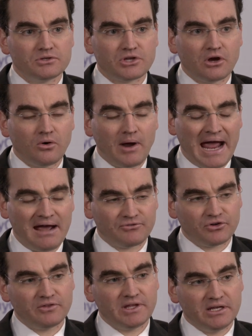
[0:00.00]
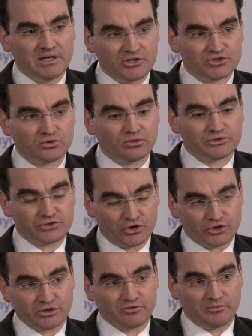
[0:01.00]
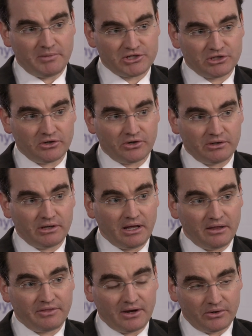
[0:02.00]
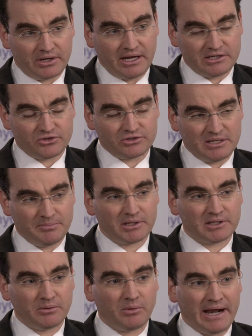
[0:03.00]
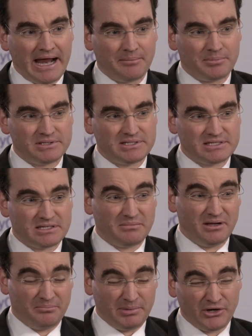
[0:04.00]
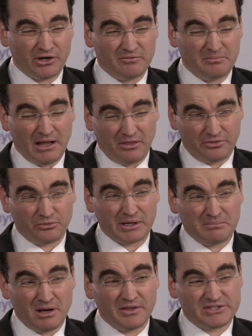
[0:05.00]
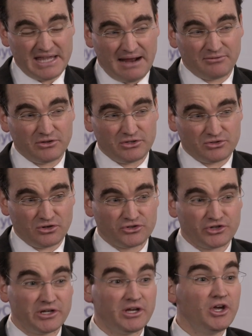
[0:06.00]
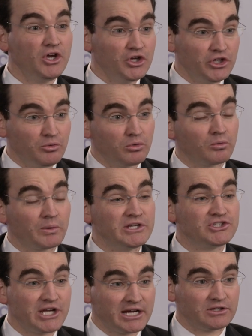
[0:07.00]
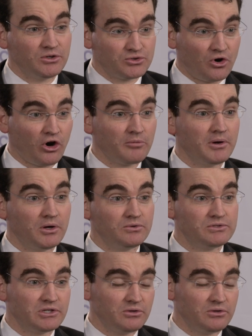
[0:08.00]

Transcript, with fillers: So after the initial surgery for medullary uh, thyroid cancer, typically what happens is a, a, period of about three months after the surgery, you will recheck those hormones.